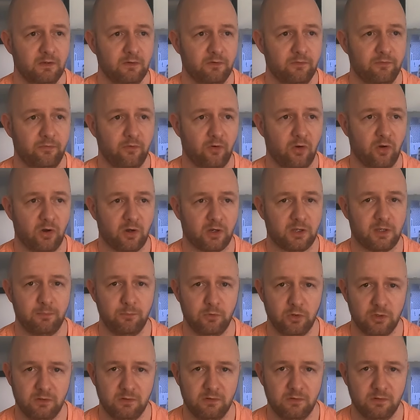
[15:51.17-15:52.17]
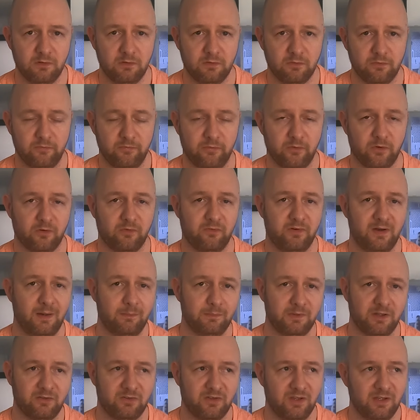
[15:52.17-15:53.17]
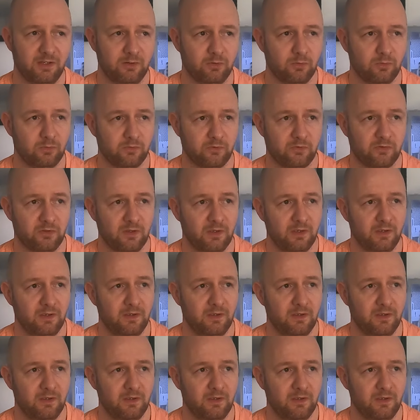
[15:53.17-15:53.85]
for commuting, for family cycles,